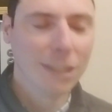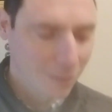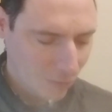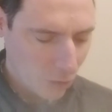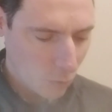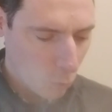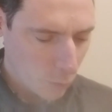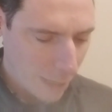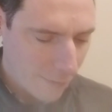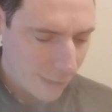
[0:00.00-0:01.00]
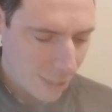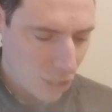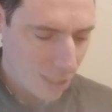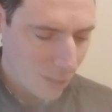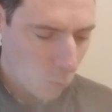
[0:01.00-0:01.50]
So what do we have
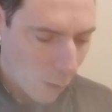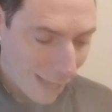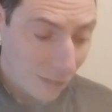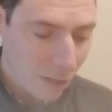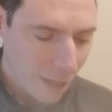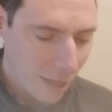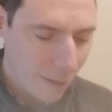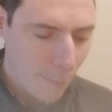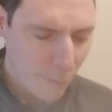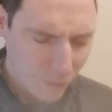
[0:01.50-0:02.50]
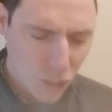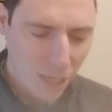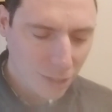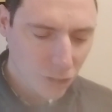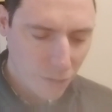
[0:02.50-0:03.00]
initially? Well, a bit of a
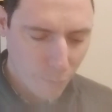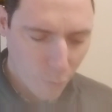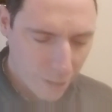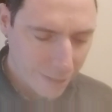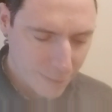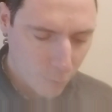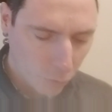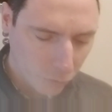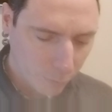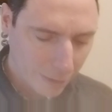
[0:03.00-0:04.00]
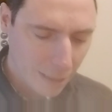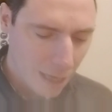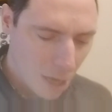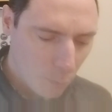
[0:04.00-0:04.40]
change over prior years possibly.